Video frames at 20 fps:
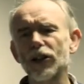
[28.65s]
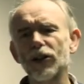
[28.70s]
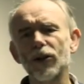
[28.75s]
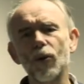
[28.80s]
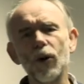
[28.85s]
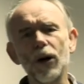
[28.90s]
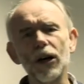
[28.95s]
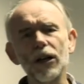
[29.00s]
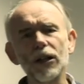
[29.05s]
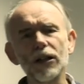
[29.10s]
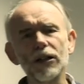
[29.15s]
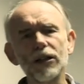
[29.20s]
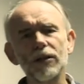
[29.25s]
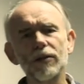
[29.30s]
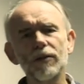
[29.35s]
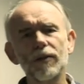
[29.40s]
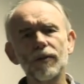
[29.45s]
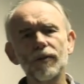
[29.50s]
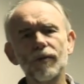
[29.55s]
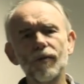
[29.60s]
in the world,
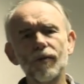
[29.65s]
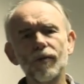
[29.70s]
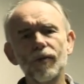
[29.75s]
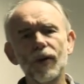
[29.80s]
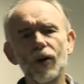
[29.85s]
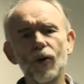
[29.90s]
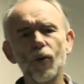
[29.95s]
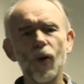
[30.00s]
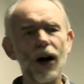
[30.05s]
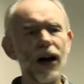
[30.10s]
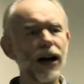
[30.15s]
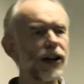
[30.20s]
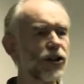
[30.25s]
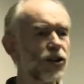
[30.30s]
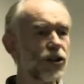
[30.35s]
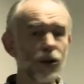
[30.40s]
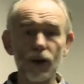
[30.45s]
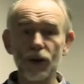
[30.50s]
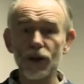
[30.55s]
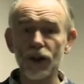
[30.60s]
why
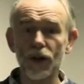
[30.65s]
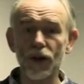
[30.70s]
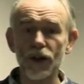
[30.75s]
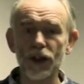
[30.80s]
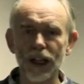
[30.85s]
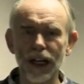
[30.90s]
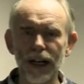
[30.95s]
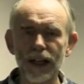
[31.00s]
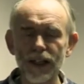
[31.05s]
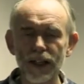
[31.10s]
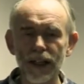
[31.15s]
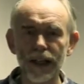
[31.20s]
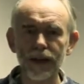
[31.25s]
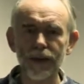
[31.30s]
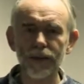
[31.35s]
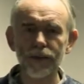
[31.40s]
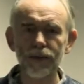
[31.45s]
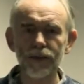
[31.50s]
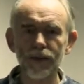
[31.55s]
choose Christianity?